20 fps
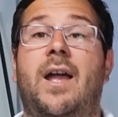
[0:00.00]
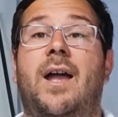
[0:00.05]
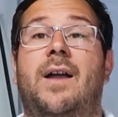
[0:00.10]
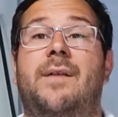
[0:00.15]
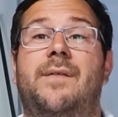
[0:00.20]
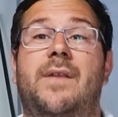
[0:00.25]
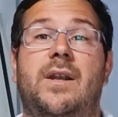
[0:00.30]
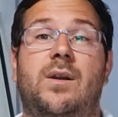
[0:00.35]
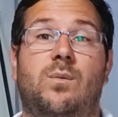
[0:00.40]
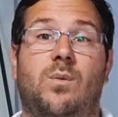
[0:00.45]

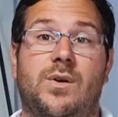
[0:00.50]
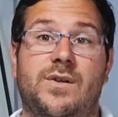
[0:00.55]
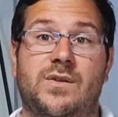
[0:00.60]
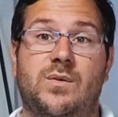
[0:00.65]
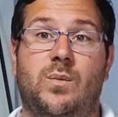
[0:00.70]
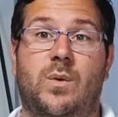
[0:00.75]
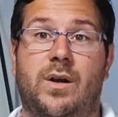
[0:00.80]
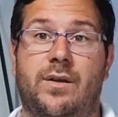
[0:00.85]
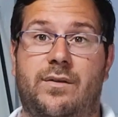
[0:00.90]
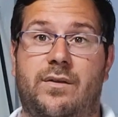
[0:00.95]
and then it
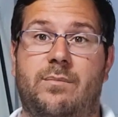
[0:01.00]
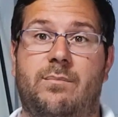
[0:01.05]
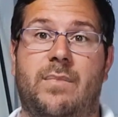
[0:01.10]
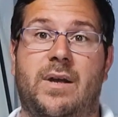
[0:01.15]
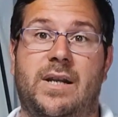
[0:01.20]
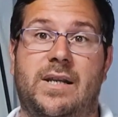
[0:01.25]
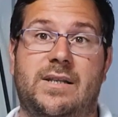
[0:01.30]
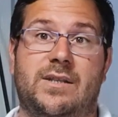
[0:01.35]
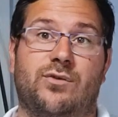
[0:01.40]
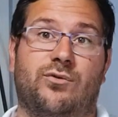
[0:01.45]
wasn't worth the
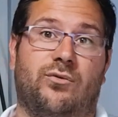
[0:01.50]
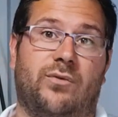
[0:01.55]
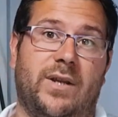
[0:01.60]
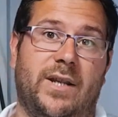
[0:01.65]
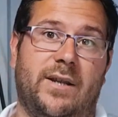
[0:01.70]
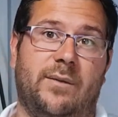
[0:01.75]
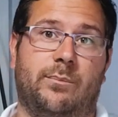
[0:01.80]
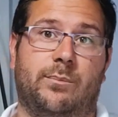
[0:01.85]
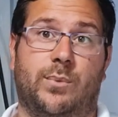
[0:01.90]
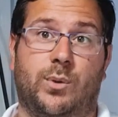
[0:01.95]
money to
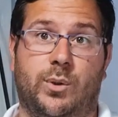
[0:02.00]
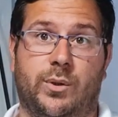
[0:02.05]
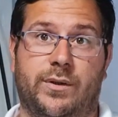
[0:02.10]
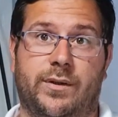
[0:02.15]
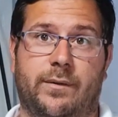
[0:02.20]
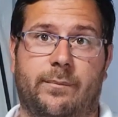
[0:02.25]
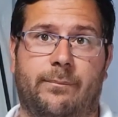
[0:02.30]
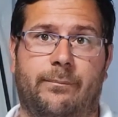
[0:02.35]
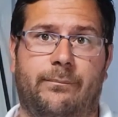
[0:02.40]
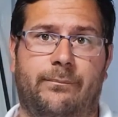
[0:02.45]
re-import
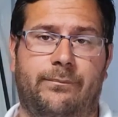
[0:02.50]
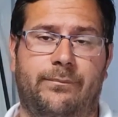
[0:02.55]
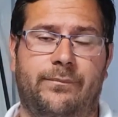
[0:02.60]
them.